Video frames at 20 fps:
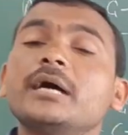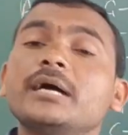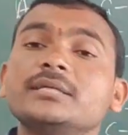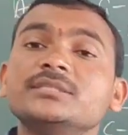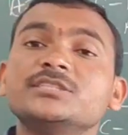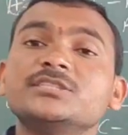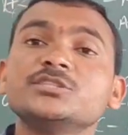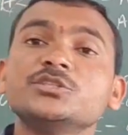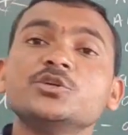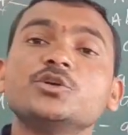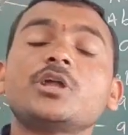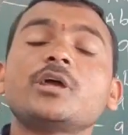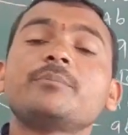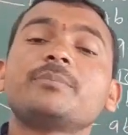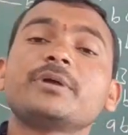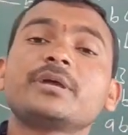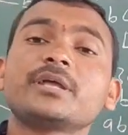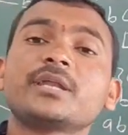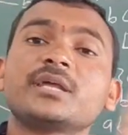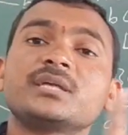and
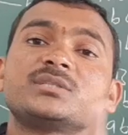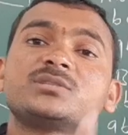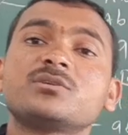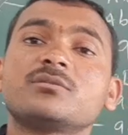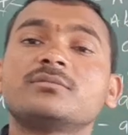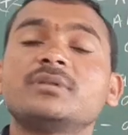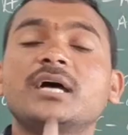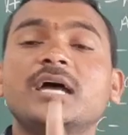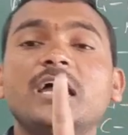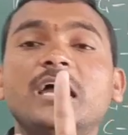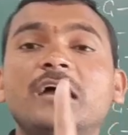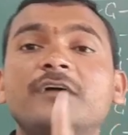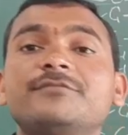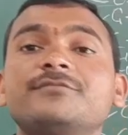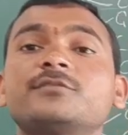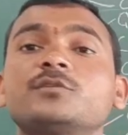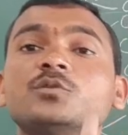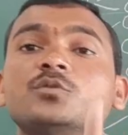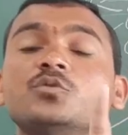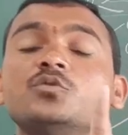genotypic ratio of the
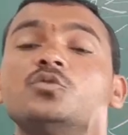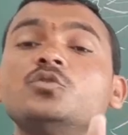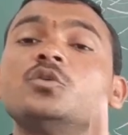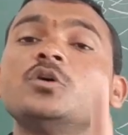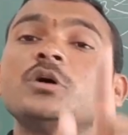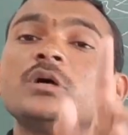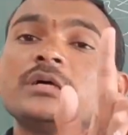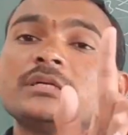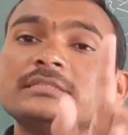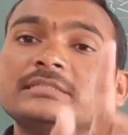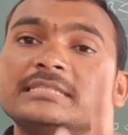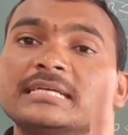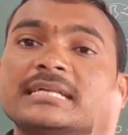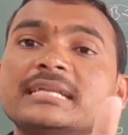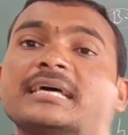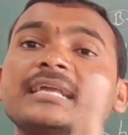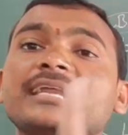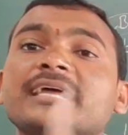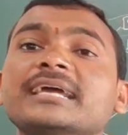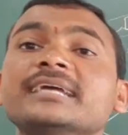F2
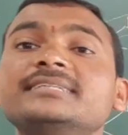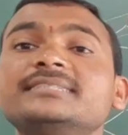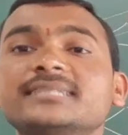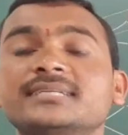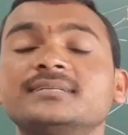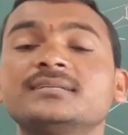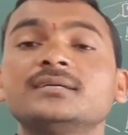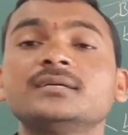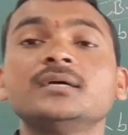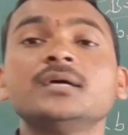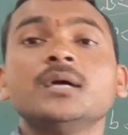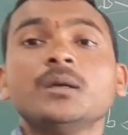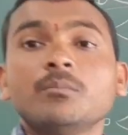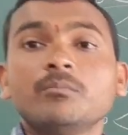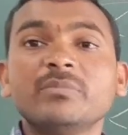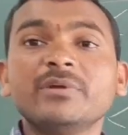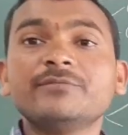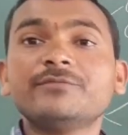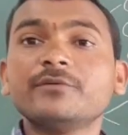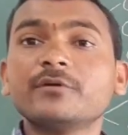generation.
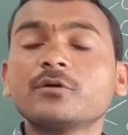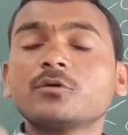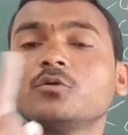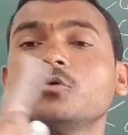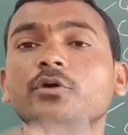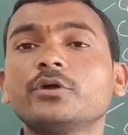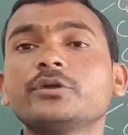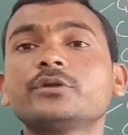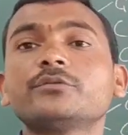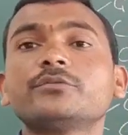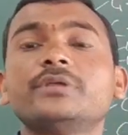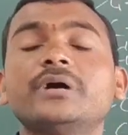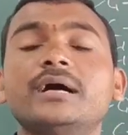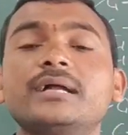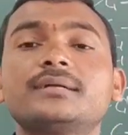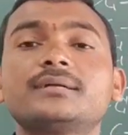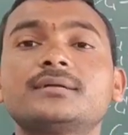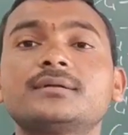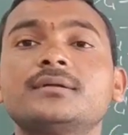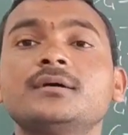Before going to
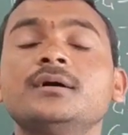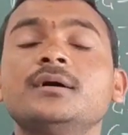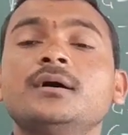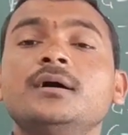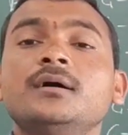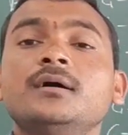that,